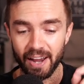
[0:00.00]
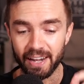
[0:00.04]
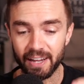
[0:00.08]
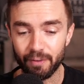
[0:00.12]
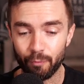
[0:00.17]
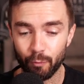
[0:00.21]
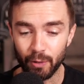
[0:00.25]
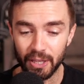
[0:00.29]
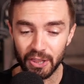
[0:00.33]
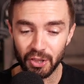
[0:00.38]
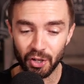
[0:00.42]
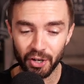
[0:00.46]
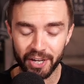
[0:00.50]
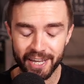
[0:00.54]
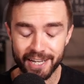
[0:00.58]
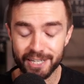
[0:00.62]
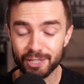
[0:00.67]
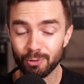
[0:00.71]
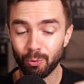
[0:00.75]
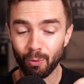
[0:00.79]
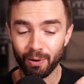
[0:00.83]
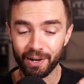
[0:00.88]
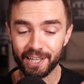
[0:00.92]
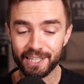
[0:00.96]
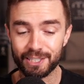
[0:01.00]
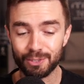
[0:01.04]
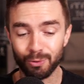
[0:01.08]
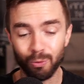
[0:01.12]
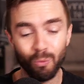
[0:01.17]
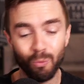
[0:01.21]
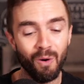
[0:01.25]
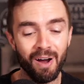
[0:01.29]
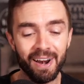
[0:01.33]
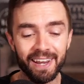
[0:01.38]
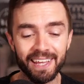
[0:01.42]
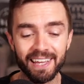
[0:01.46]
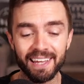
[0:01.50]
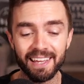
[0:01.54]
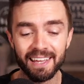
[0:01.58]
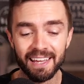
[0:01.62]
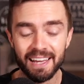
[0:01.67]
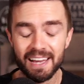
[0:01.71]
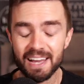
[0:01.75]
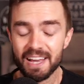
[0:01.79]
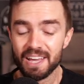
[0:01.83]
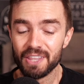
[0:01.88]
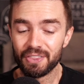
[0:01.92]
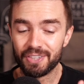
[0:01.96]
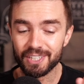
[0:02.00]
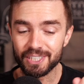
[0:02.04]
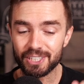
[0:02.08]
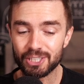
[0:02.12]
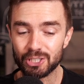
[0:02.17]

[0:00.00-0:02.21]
If we look at 2020, this